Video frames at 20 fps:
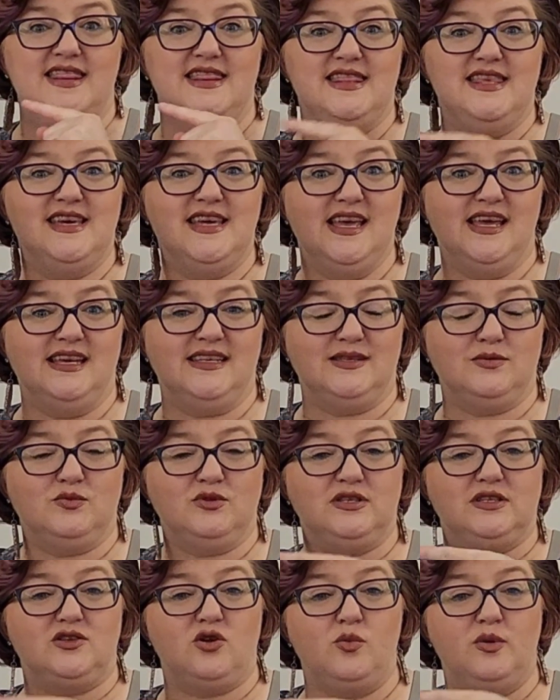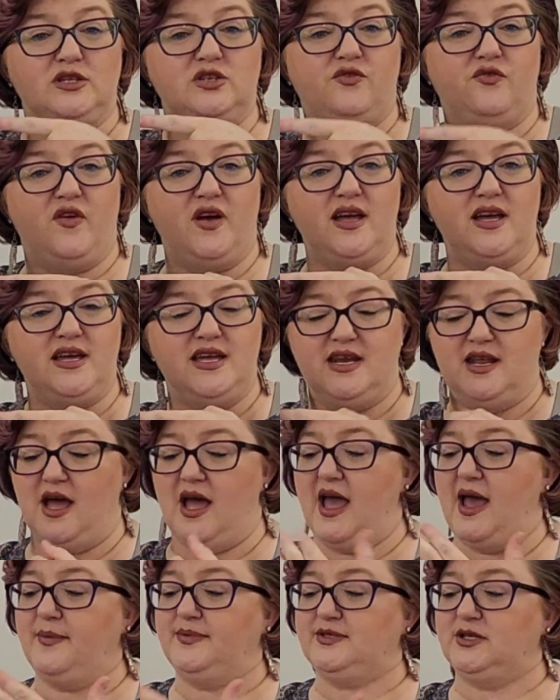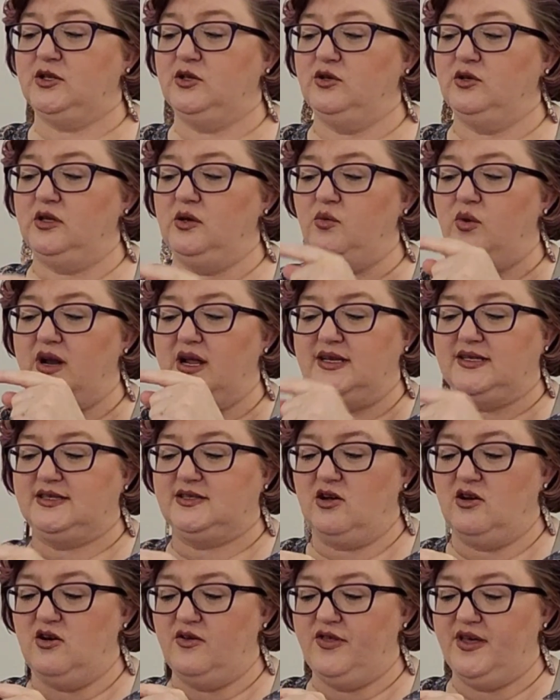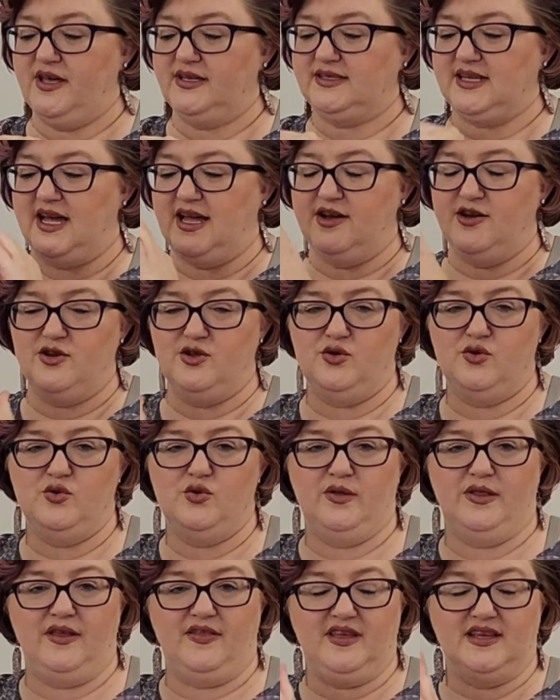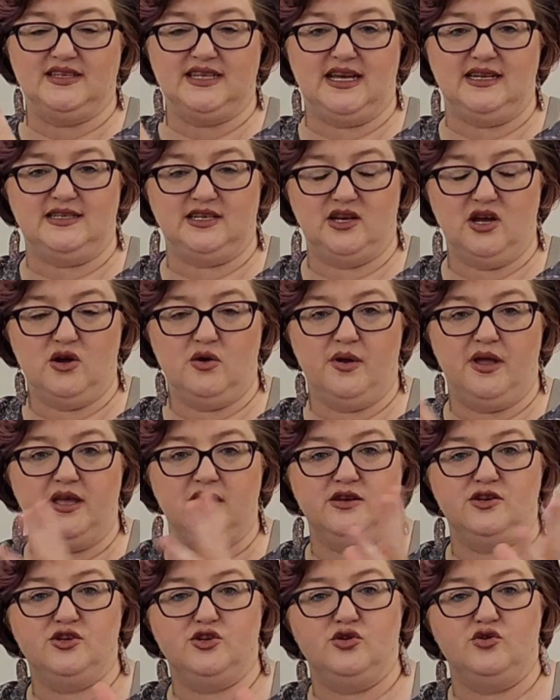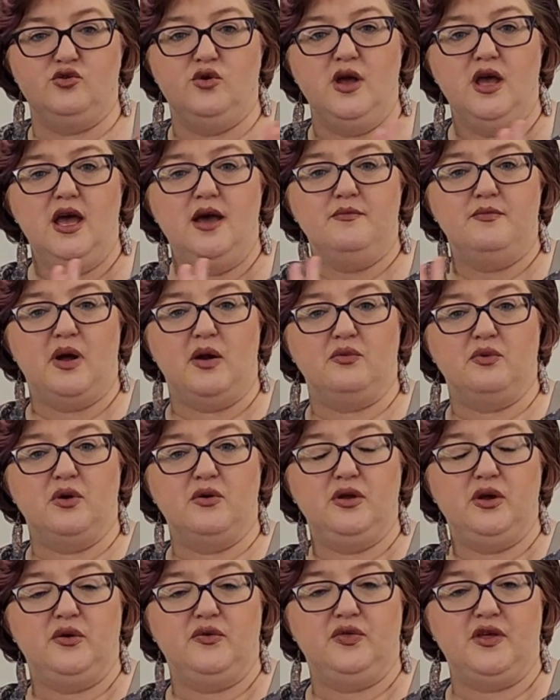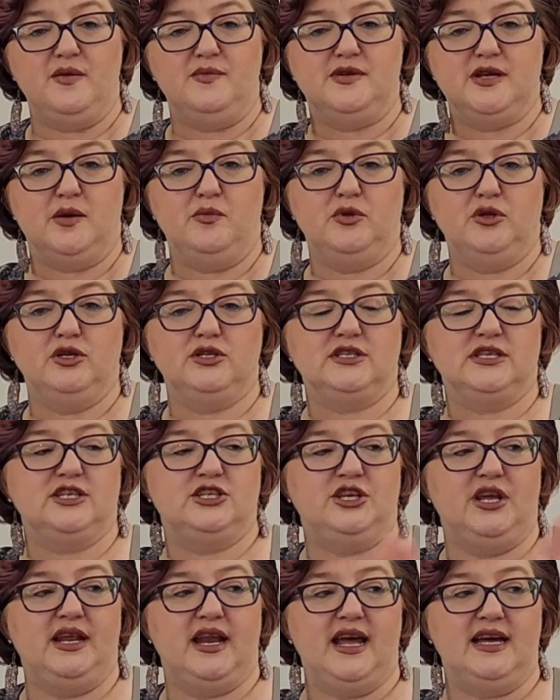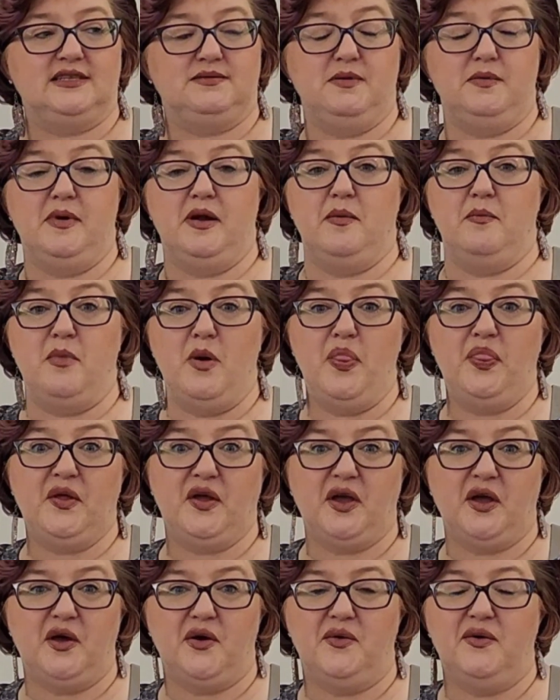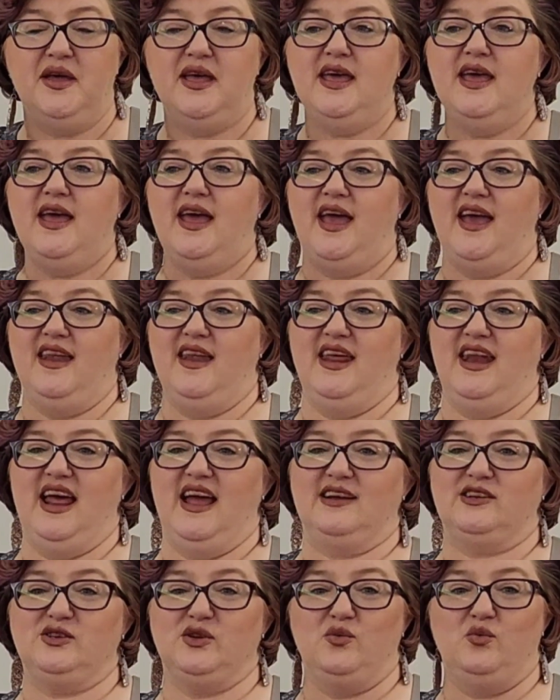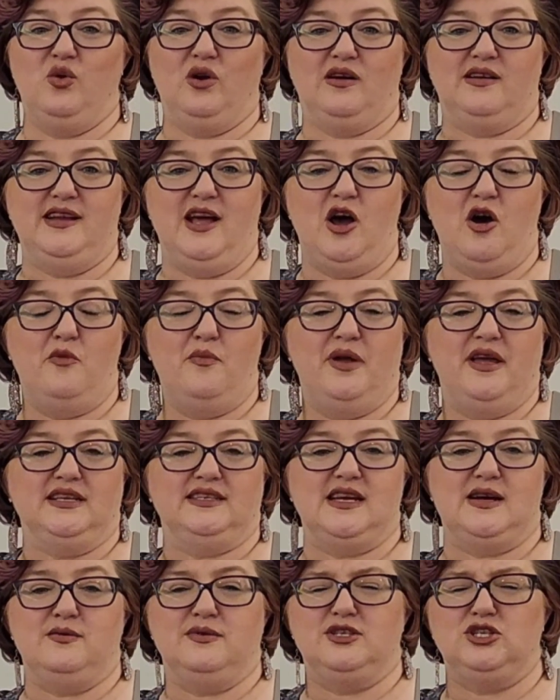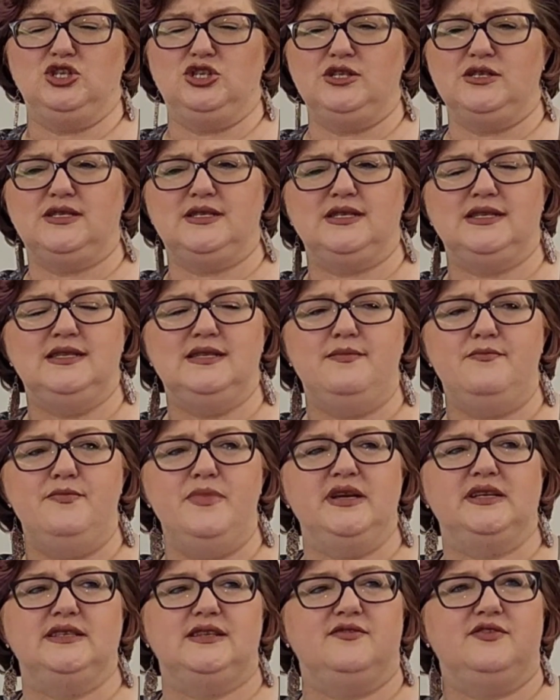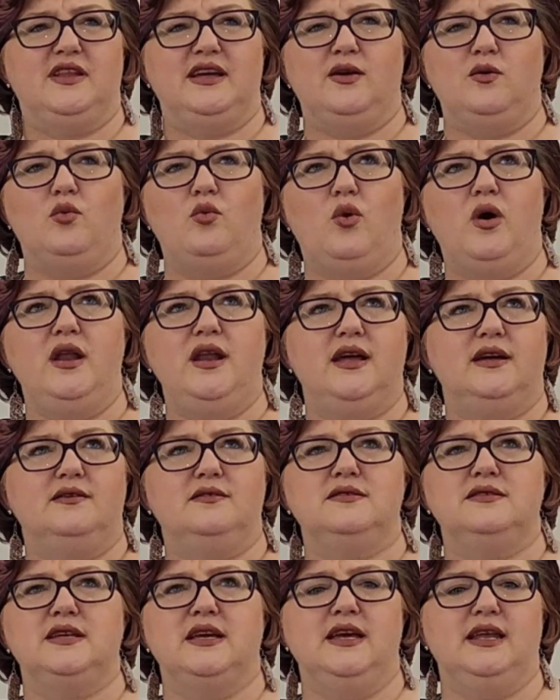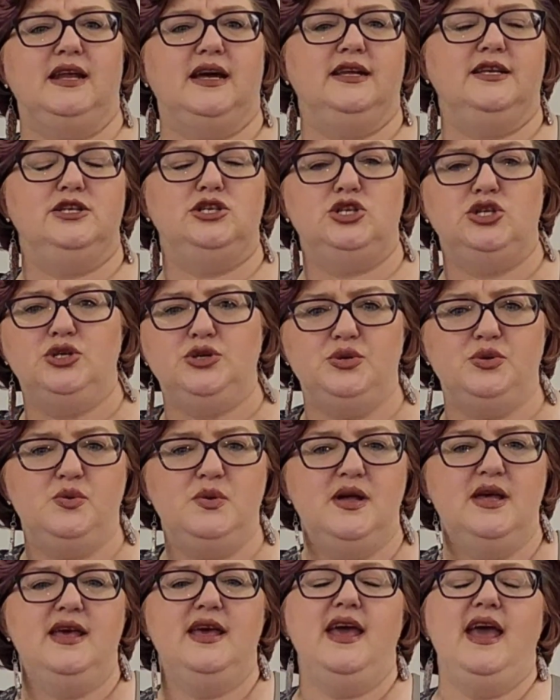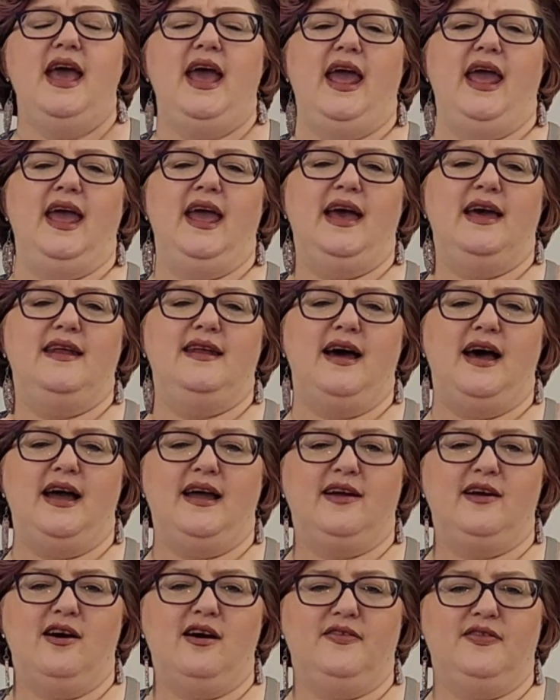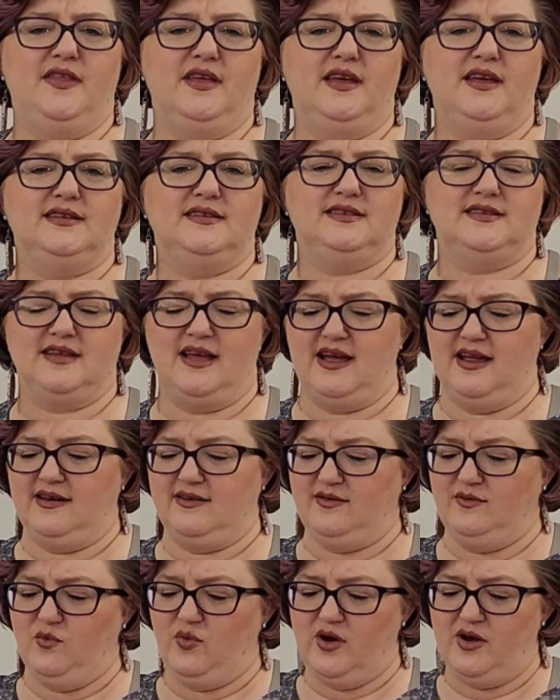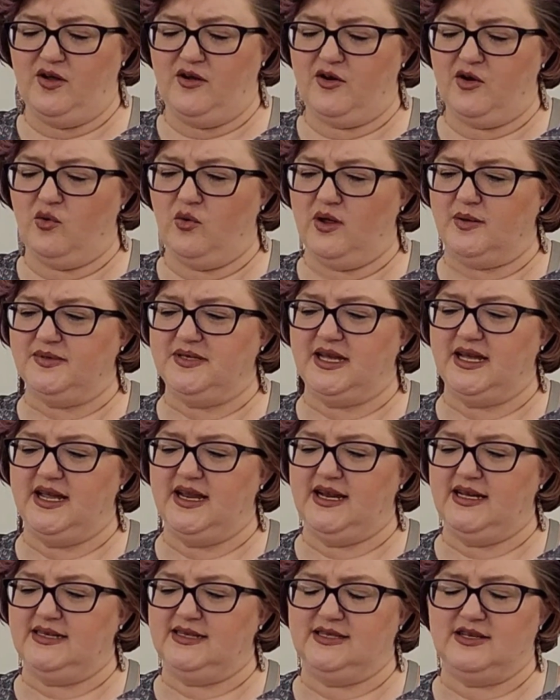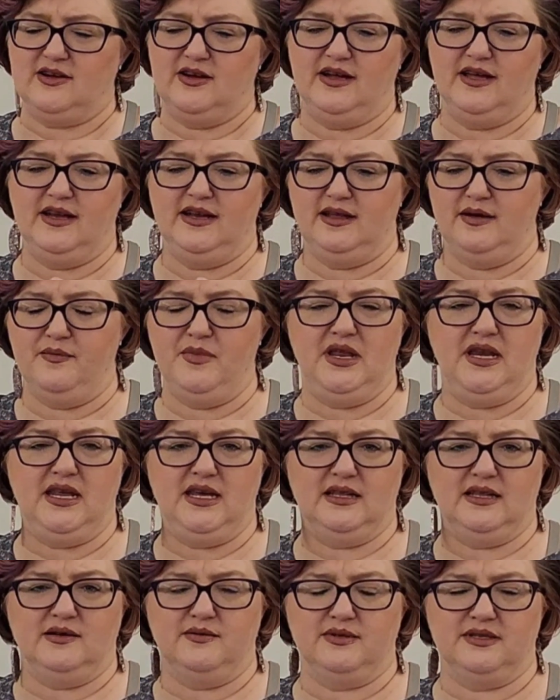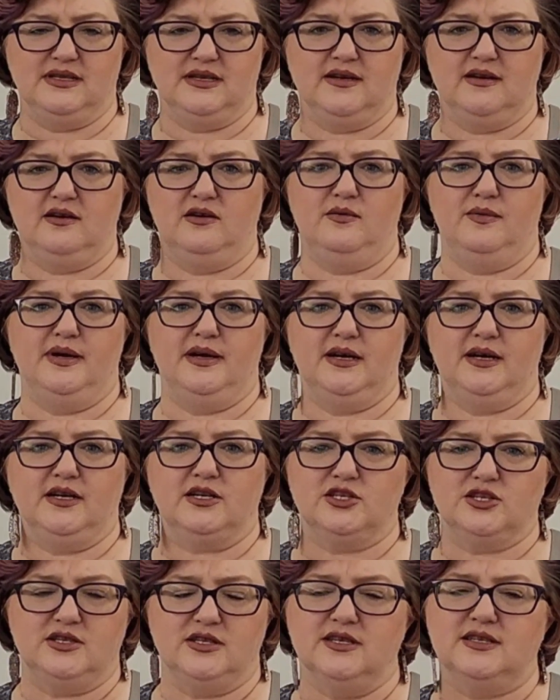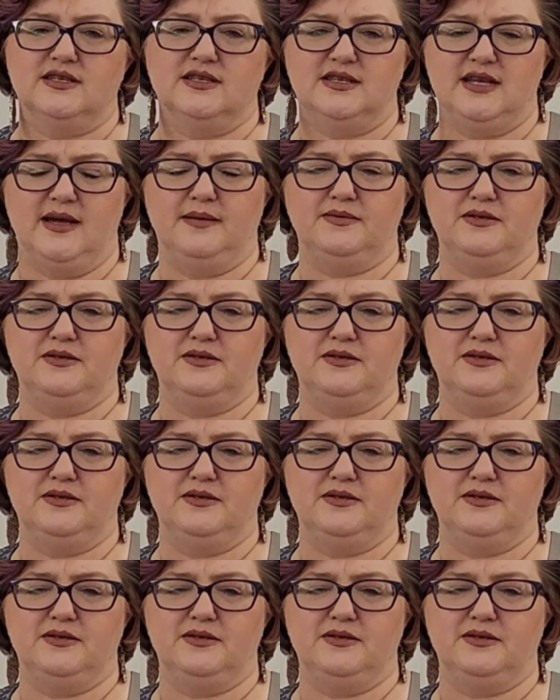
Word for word: And this was so much fun. Absolutely, when I saw this, I knew that this had to go into my rodeo themed tumblers. She had asked me about a month ago, and it actually worked out because I was just in the mix of like, what else can I do? And I got this, I went on her website and I saw it and immediately was like, oh my gosh, this is